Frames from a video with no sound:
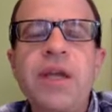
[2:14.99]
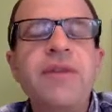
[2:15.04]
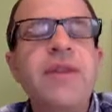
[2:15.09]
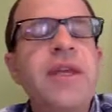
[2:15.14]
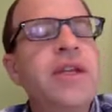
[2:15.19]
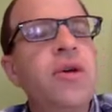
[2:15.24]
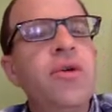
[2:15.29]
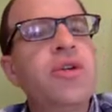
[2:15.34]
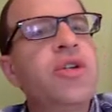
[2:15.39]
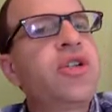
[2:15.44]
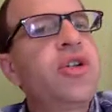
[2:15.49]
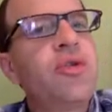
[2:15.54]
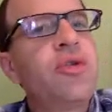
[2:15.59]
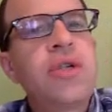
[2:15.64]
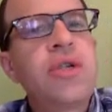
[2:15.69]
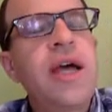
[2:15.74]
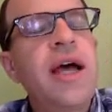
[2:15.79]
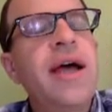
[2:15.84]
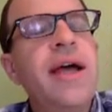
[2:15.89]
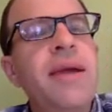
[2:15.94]
They don't show
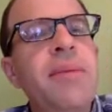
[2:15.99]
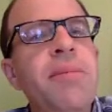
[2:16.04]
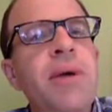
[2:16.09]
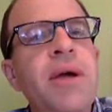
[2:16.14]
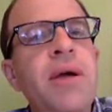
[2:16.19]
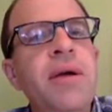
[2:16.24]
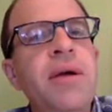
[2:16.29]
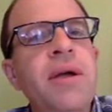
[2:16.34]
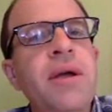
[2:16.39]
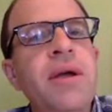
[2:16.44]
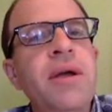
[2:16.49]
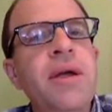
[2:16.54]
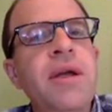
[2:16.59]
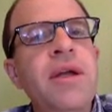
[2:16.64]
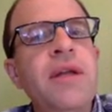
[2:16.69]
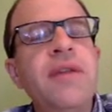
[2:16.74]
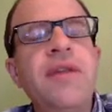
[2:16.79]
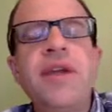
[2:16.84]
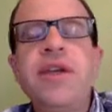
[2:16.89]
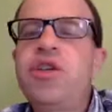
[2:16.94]
time.
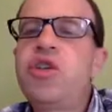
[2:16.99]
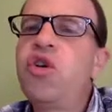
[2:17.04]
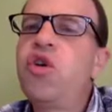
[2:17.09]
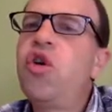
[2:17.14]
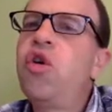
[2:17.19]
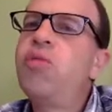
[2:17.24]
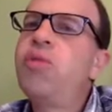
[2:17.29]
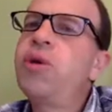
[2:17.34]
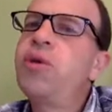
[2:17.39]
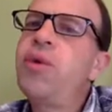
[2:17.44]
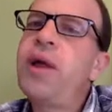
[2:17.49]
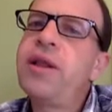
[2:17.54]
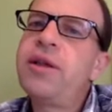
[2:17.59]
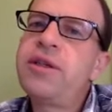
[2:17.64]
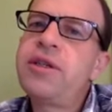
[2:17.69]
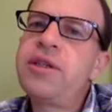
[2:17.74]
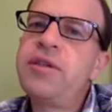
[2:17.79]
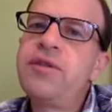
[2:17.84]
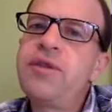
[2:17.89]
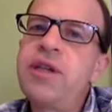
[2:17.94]
They show only
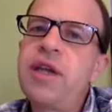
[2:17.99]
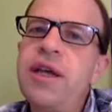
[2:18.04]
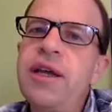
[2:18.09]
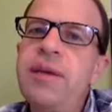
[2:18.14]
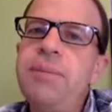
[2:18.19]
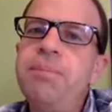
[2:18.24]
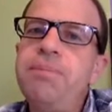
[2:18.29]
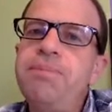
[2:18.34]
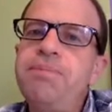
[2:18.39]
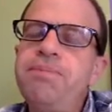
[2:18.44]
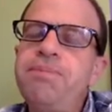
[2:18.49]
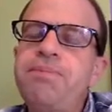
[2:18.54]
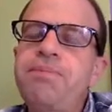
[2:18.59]
relative time.